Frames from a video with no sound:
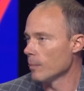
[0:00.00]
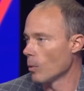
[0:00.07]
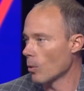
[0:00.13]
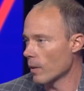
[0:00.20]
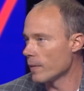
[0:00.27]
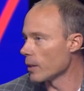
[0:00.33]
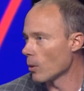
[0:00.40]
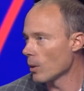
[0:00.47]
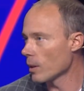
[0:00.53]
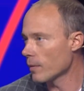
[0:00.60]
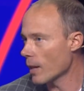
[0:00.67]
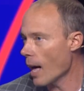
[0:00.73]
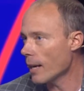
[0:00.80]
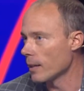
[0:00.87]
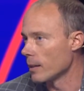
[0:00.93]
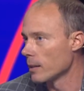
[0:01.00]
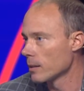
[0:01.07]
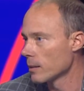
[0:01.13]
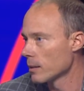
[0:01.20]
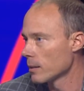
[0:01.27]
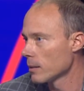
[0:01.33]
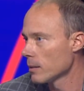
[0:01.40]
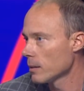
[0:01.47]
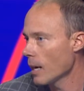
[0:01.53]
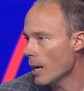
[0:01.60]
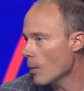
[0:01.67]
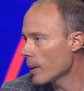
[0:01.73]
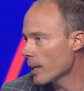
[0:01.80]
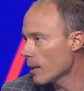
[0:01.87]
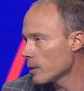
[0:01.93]
more of the oil of gladness? How
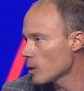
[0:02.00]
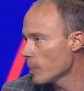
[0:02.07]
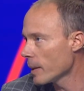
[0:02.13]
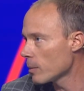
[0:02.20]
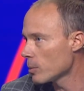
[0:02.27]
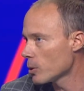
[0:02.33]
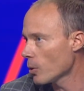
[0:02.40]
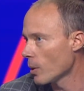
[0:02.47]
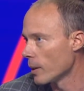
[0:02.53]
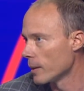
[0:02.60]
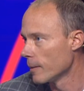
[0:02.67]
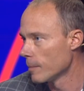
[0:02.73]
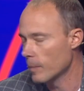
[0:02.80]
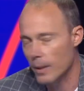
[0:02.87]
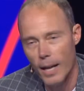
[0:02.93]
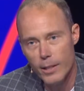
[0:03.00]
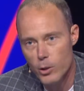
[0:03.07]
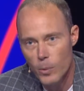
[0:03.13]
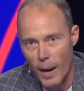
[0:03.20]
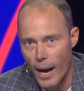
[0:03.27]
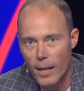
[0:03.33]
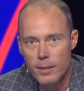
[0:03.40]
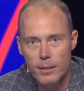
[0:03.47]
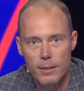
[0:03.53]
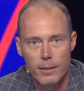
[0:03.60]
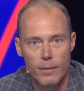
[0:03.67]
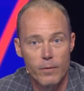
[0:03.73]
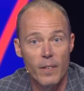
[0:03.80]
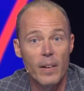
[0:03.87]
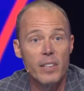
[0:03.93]
do I get unspeakable joy? Glad you asked.
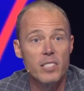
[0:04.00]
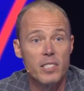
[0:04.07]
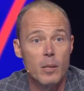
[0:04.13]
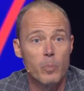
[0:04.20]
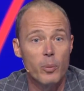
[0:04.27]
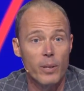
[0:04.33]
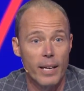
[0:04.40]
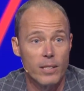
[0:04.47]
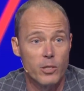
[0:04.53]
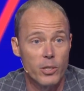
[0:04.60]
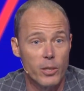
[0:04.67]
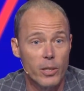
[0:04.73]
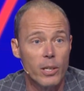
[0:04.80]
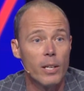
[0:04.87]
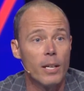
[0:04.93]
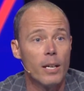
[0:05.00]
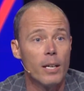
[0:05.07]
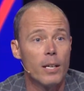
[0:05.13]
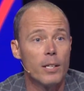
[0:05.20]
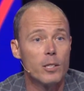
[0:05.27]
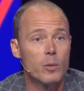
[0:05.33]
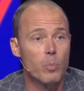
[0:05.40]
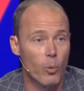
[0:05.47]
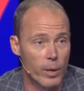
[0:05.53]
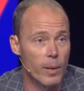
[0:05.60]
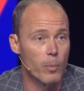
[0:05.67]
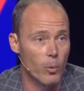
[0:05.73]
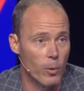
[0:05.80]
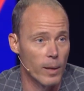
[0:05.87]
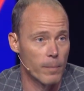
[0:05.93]
Very simple answer. It's point
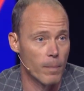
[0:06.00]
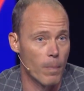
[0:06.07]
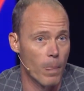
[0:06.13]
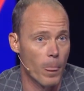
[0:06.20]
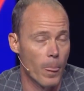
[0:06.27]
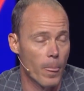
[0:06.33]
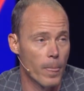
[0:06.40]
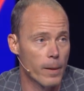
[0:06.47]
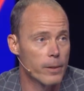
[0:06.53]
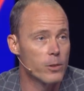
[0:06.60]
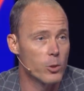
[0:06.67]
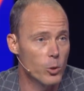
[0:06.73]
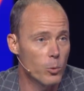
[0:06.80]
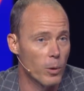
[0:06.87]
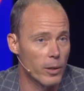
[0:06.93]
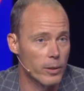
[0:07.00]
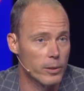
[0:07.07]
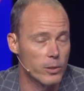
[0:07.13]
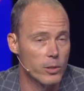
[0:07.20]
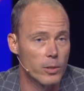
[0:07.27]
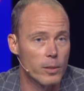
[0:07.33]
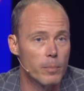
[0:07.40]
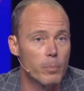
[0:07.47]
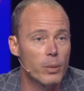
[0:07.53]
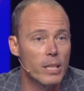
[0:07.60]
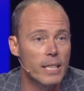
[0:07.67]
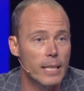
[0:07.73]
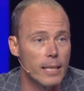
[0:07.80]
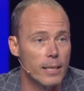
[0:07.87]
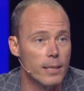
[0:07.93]
number one. Two words,
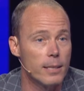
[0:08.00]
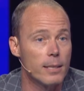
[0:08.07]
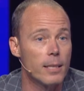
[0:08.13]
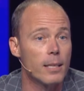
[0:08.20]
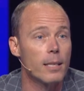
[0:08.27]
please